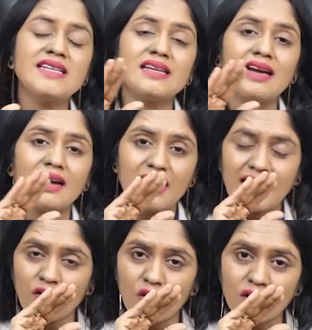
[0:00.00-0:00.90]
white
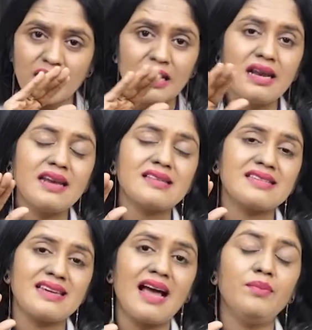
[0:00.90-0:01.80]
and or a
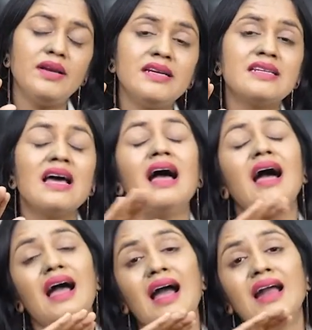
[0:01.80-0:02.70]
colorless tablet,
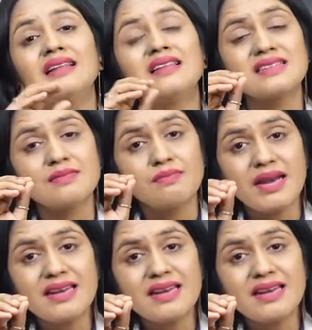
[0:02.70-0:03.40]
and this